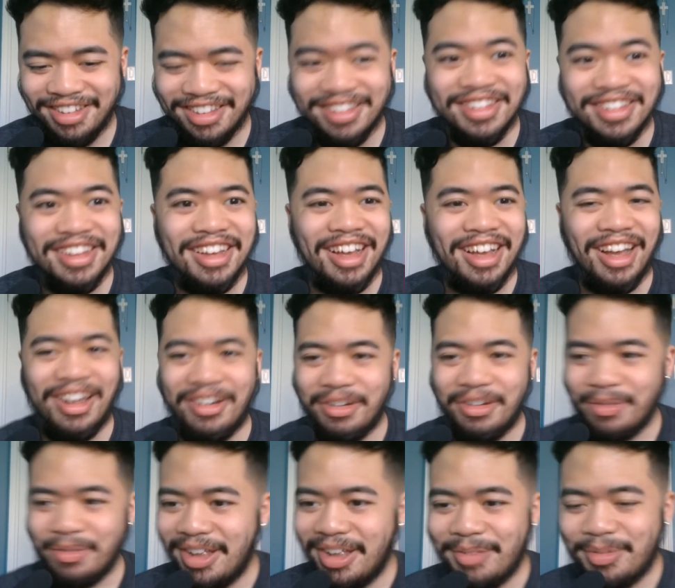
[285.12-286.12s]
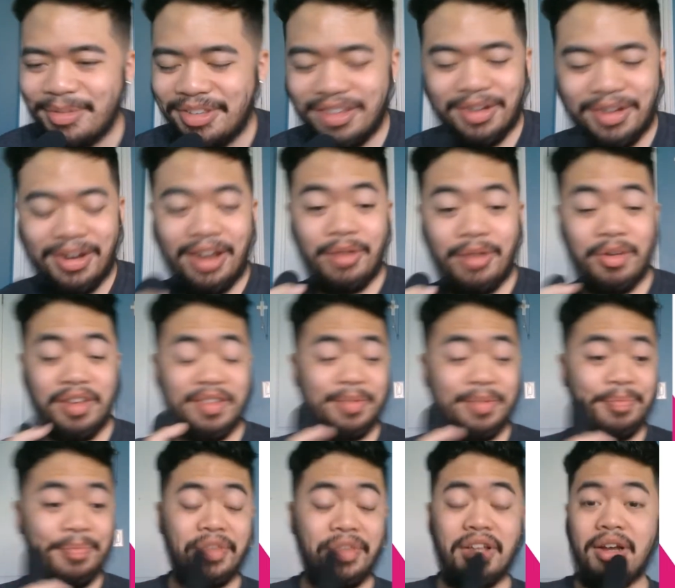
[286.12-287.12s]
I don't know what happened there.
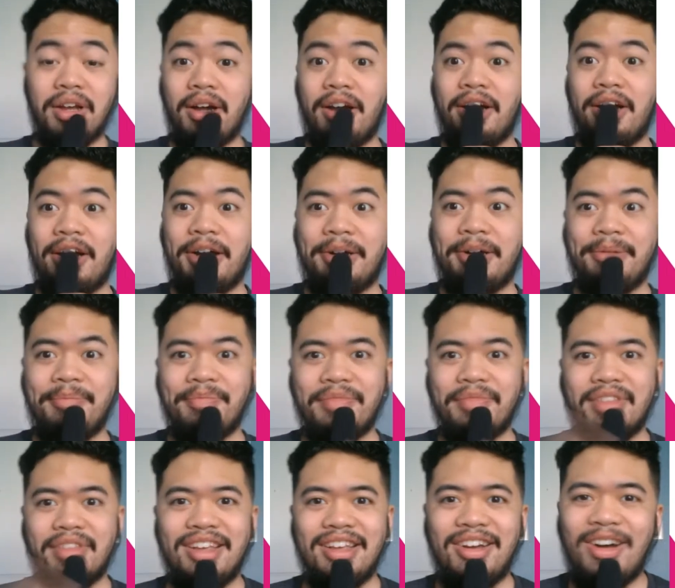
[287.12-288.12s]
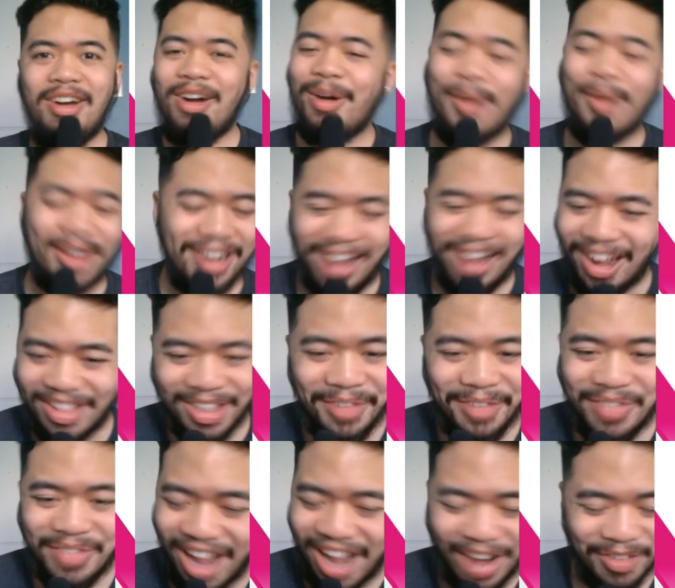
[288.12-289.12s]
Anyways, um, oh my god, I
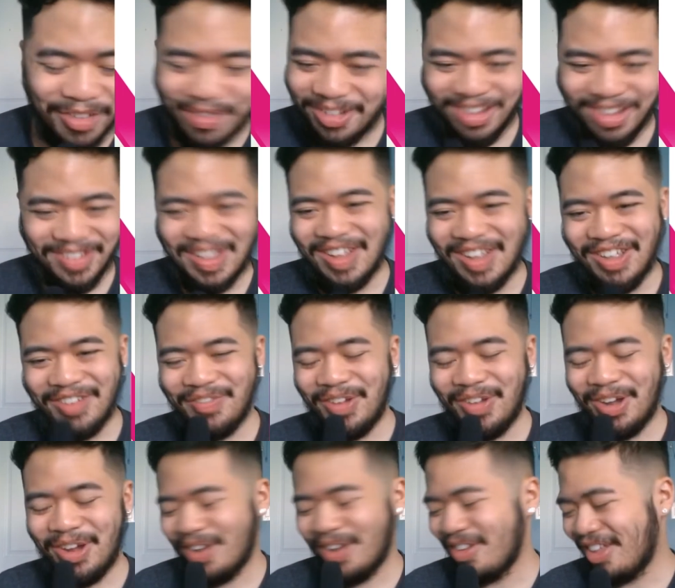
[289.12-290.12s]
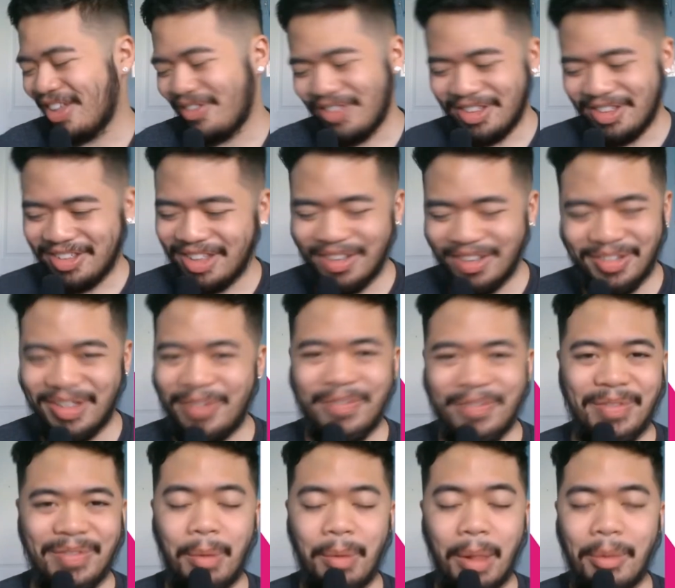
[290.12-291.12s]
love that. I really love that. Oh, I really love that.
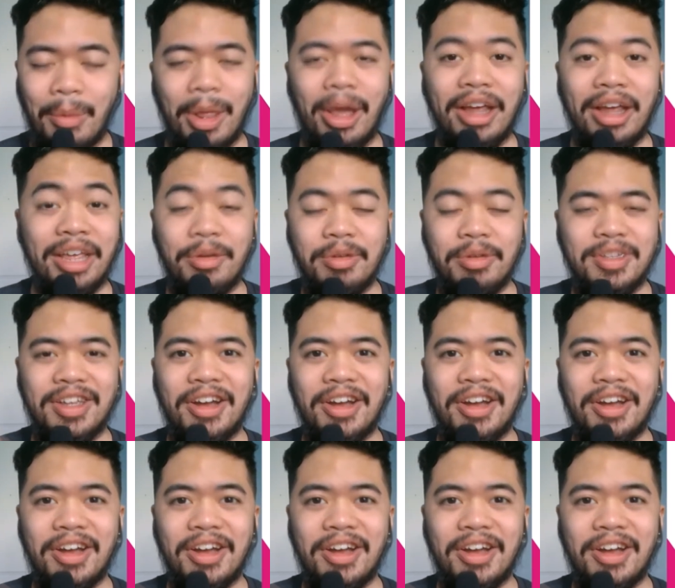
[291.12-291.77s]
A little bit. I can't even